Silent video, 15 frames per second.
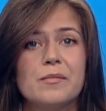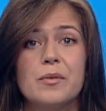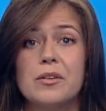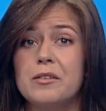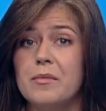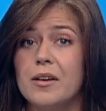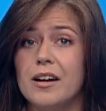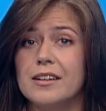the
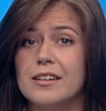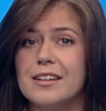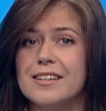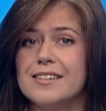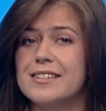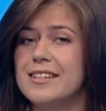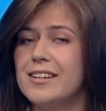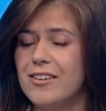bottom line
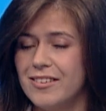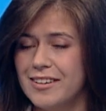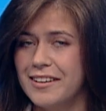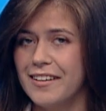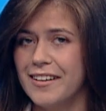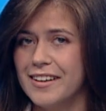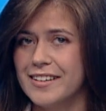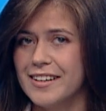is the only
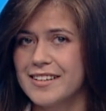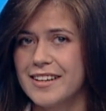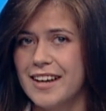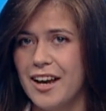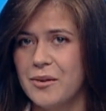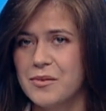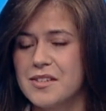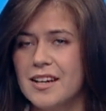line that
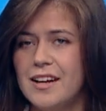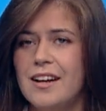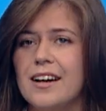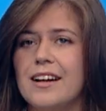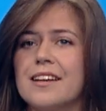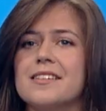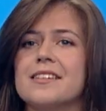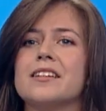counts.
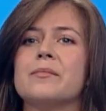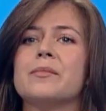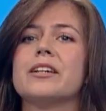Aleksandra